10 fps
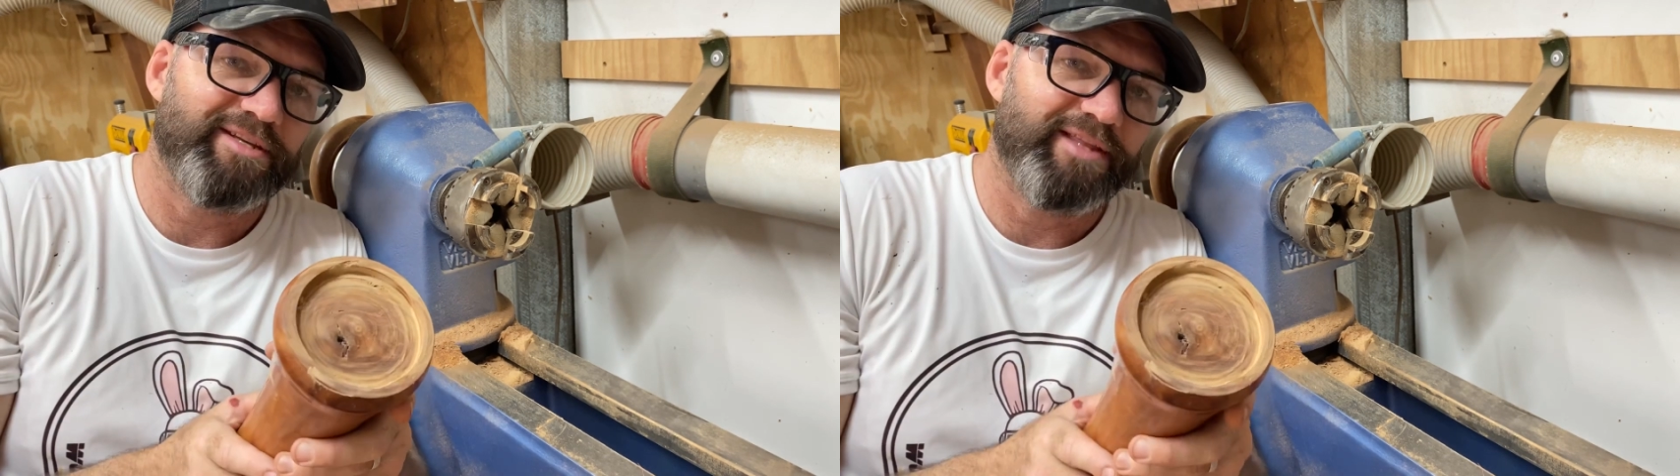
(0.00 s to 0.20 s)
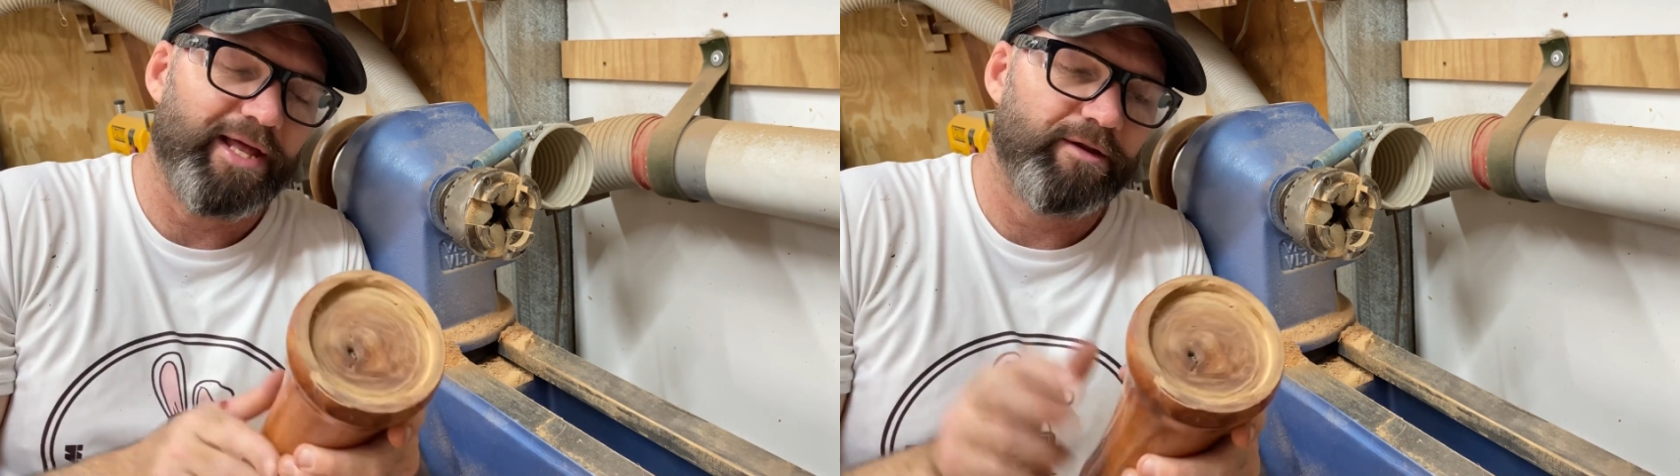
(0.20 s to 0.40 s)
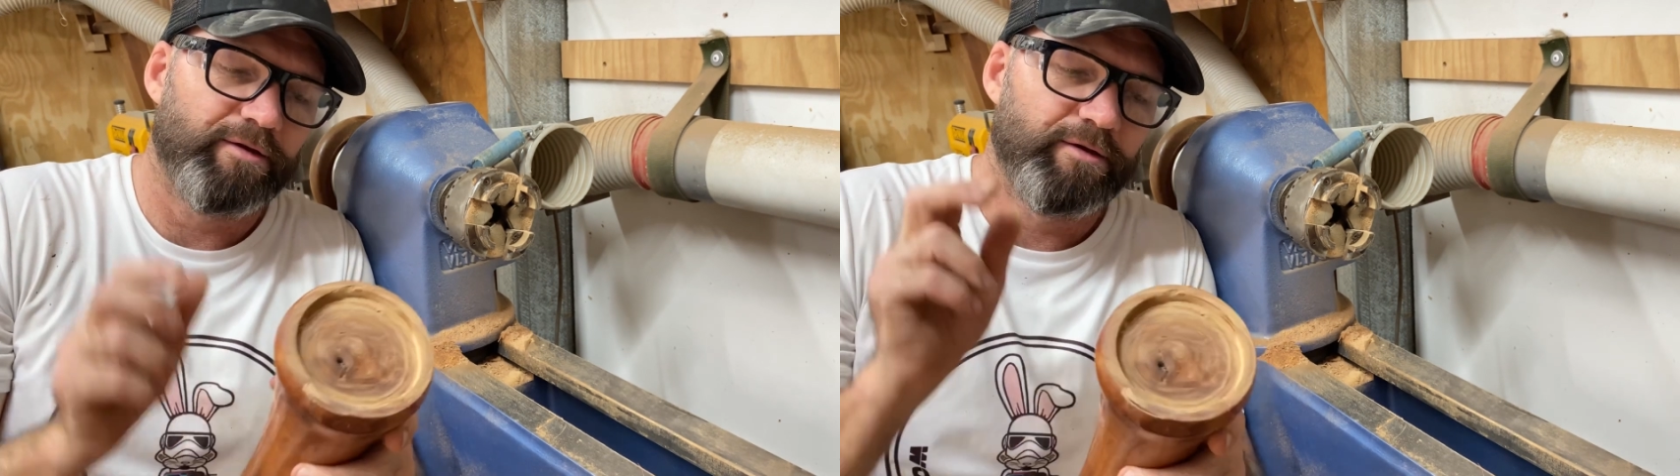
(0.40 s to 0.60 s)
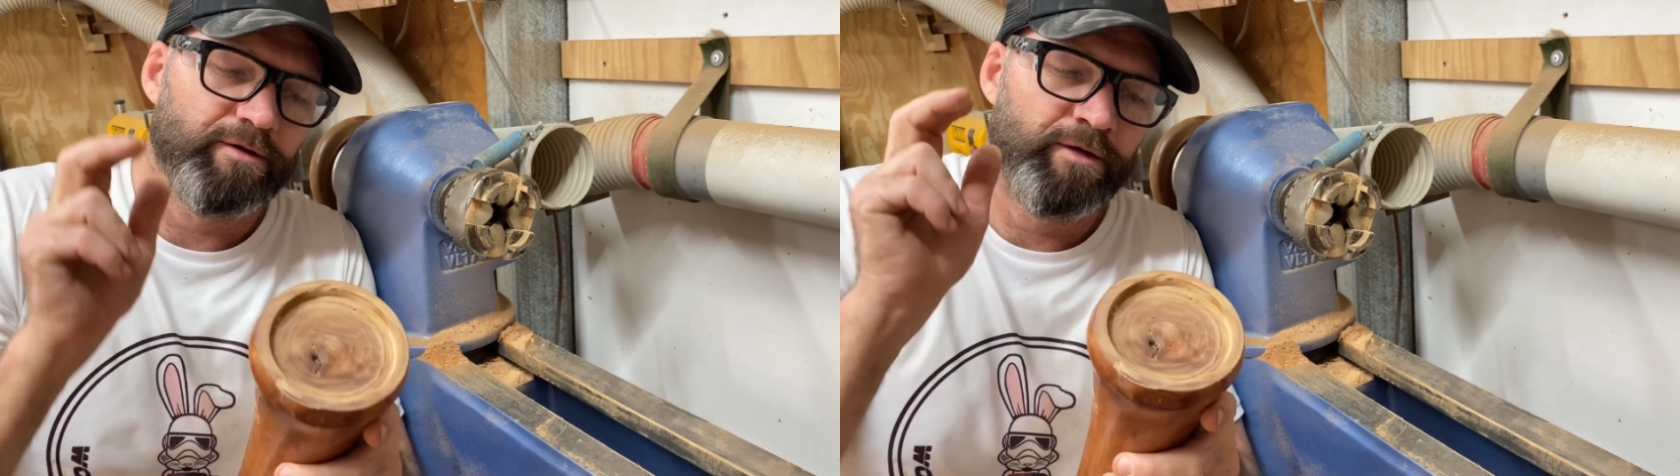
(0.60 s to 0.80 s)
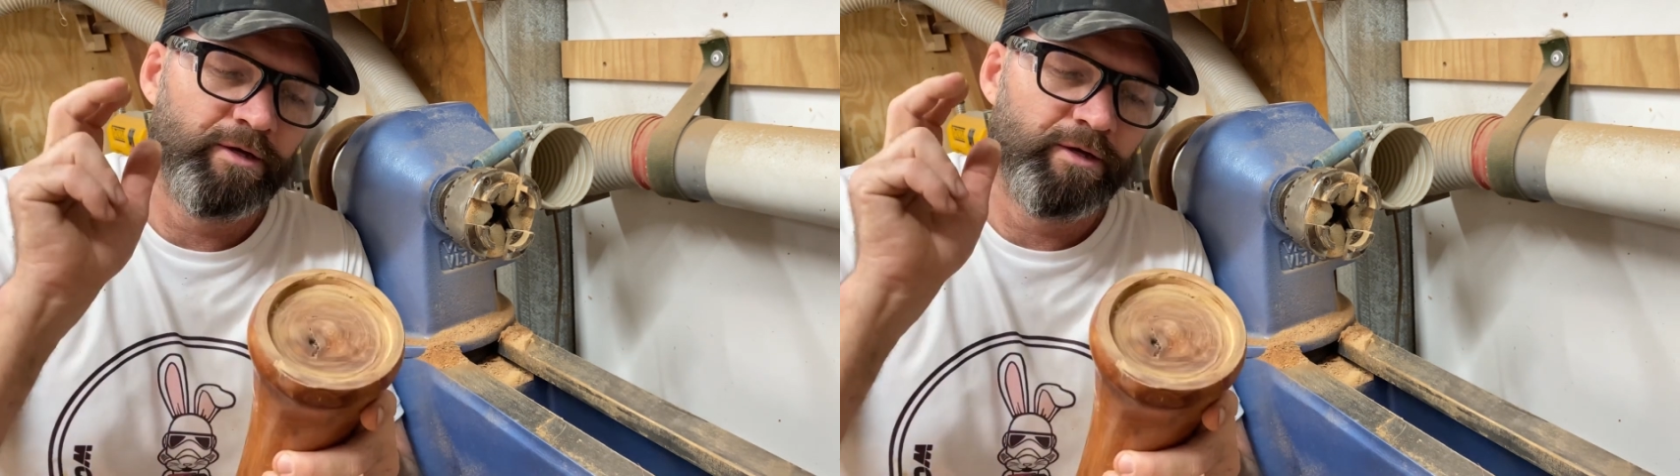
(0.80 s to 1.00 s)
that
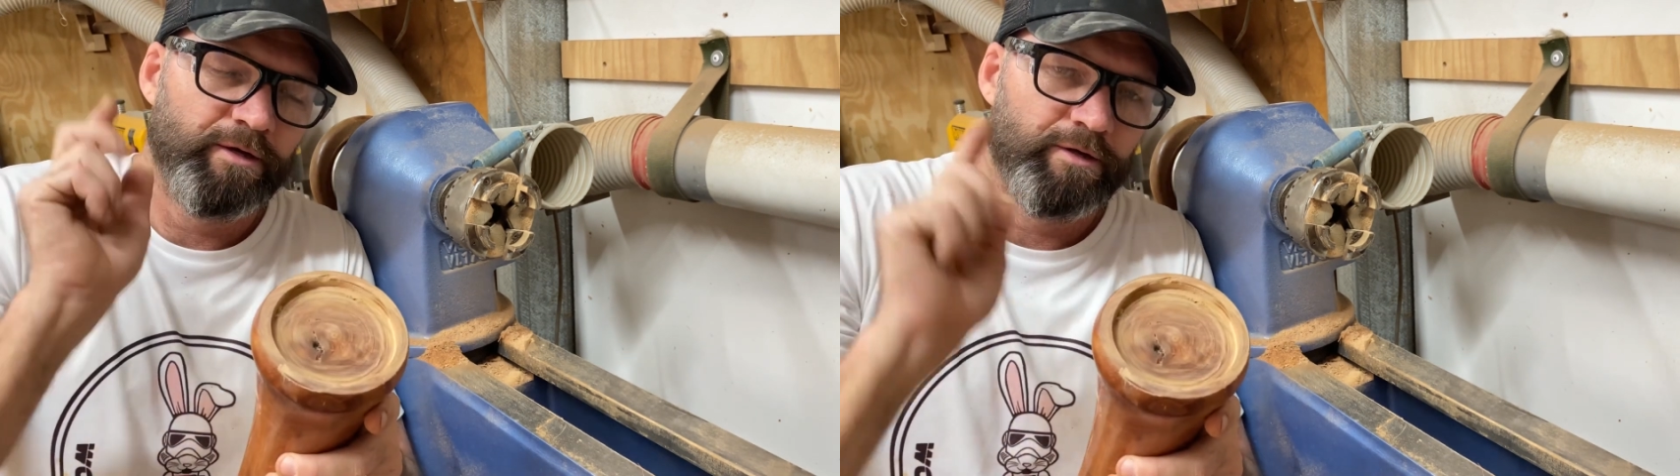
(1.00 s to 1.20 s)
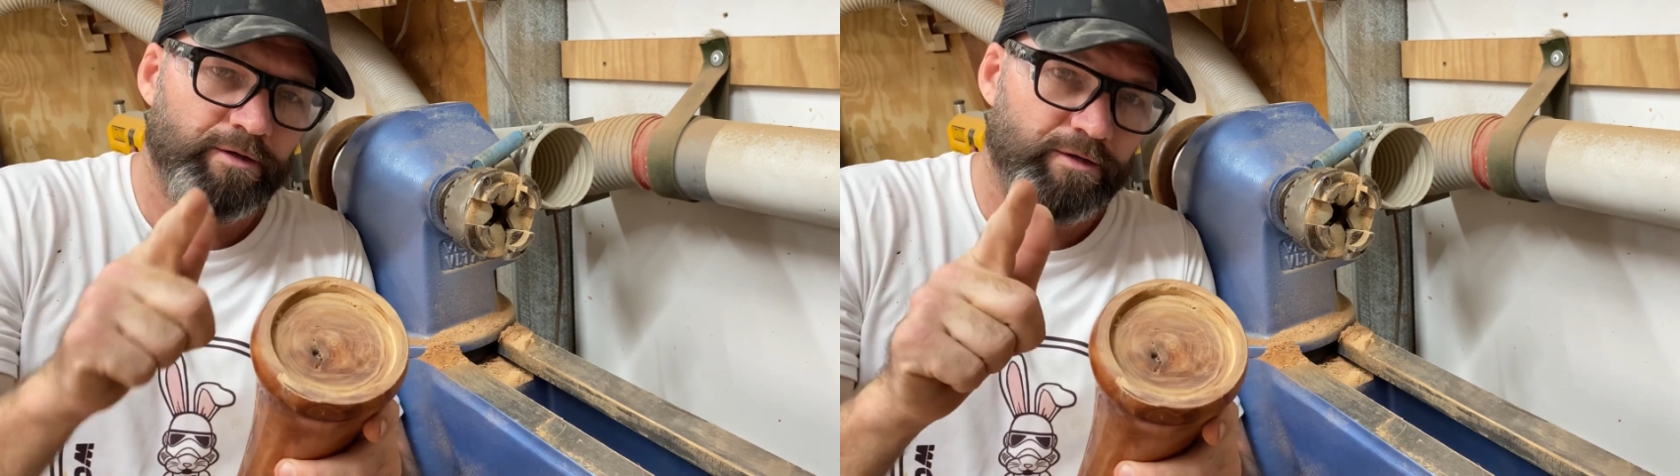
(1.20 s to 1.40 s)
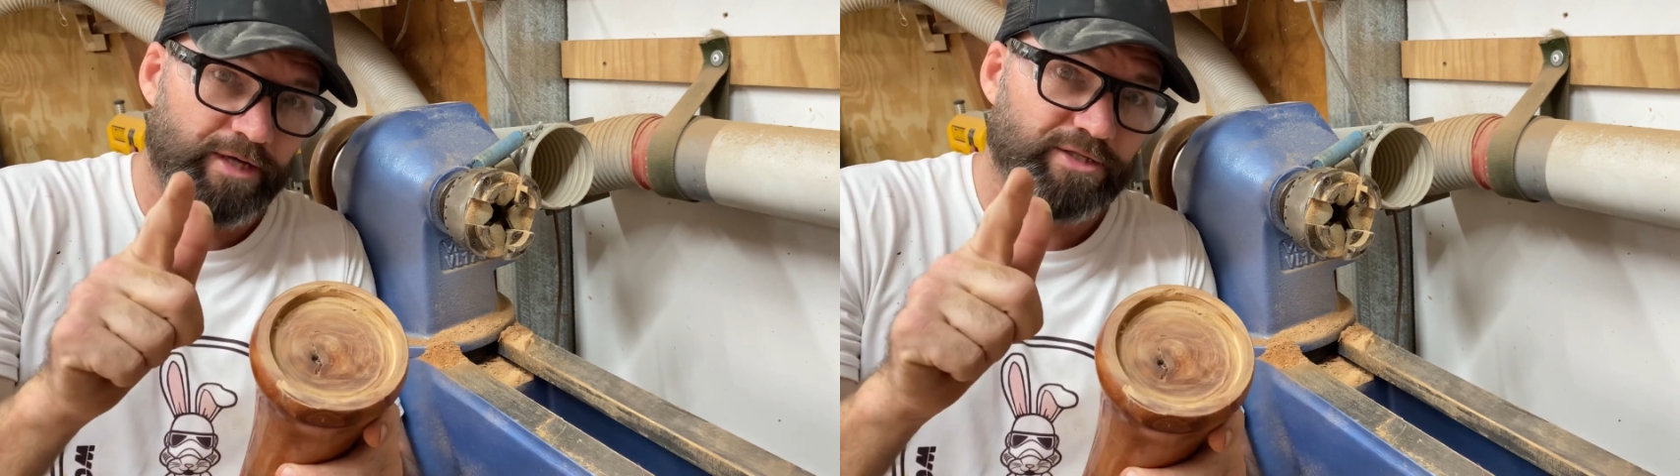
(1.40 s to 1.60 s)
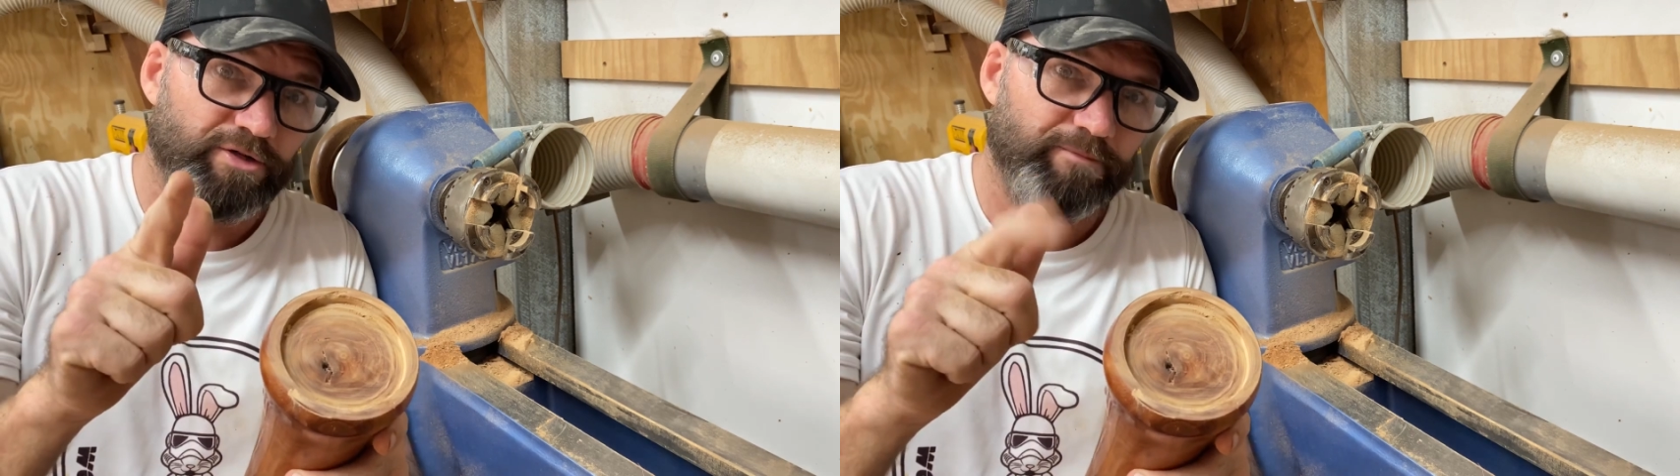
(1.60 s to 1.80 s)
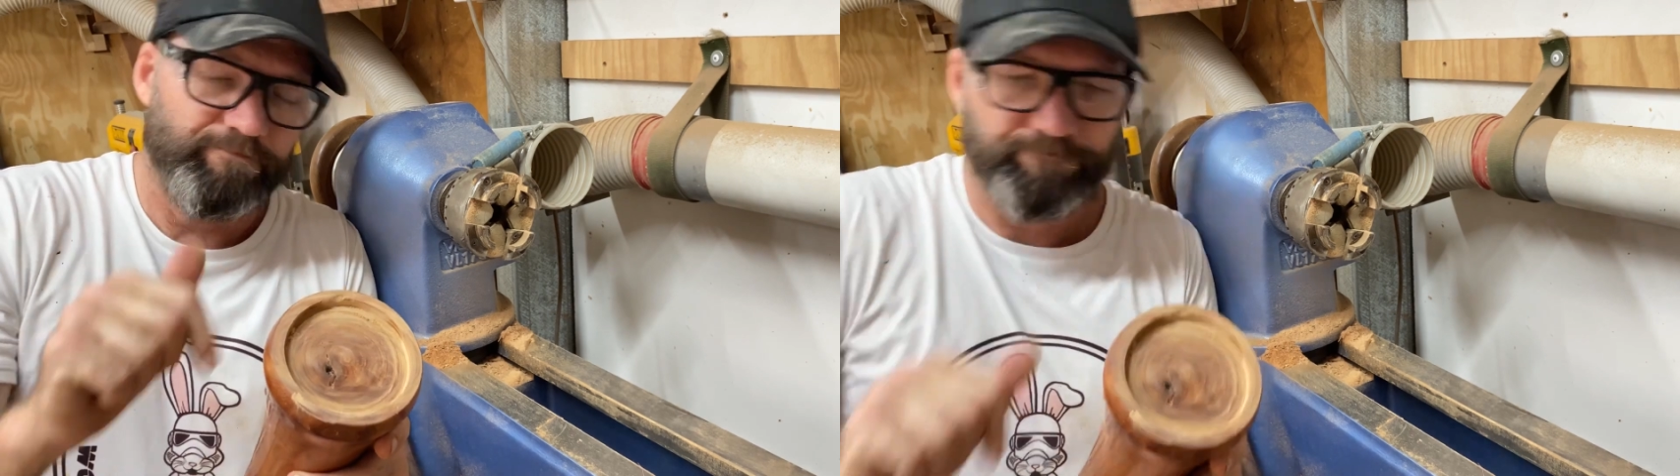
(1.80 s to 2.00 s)
next
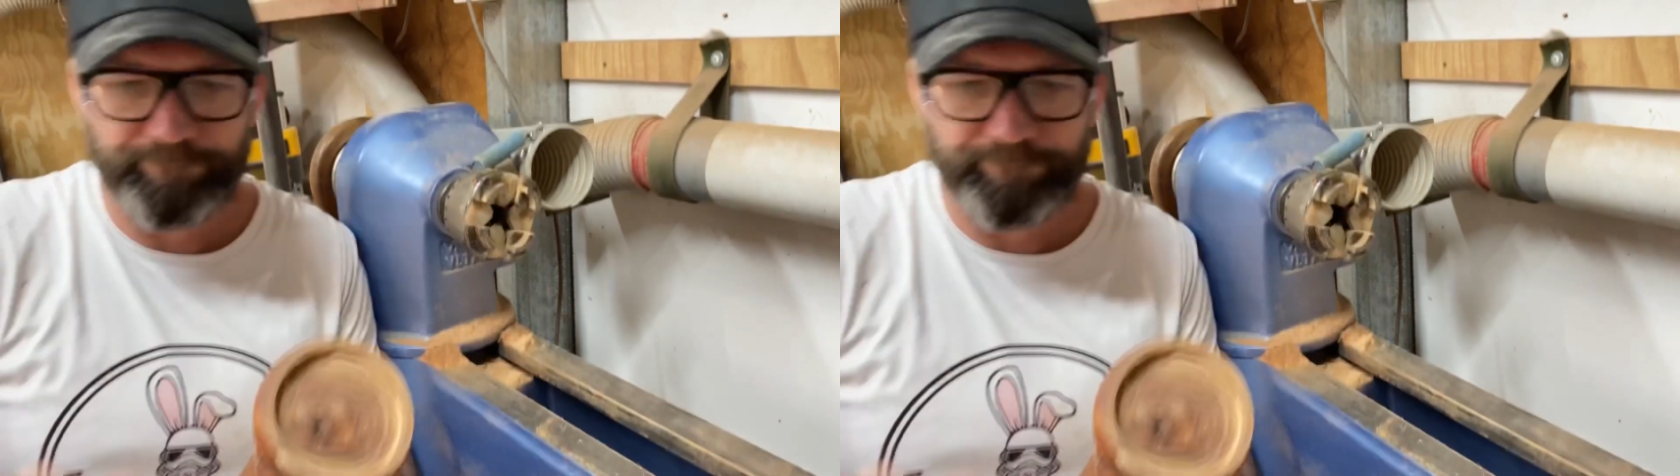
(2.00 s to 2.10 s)
time.